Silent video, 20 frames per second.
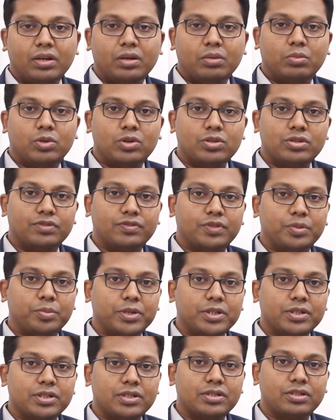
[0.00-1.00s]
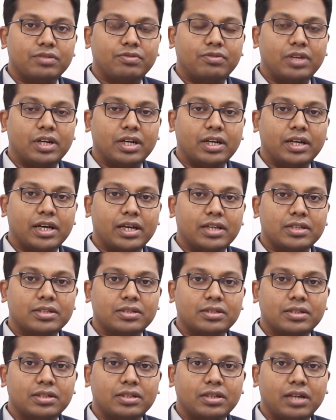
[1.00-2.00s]
Most of the patients of lung
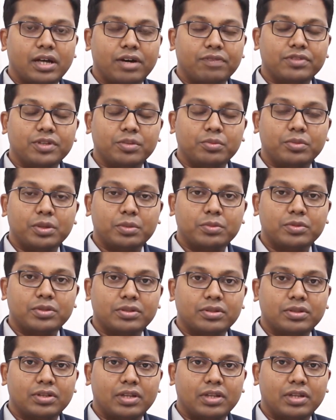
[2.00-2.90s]
cancer have symptoms